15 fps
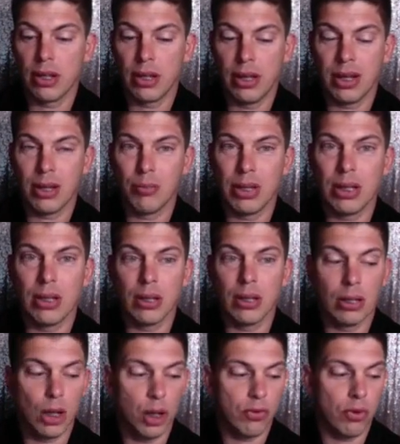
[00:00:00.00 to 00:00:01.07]
it can be a
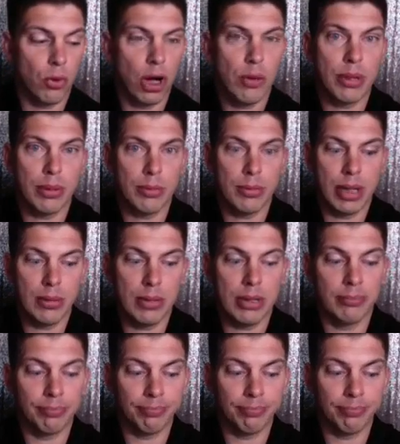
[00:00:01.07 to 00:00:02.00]
little overwhelming maybe.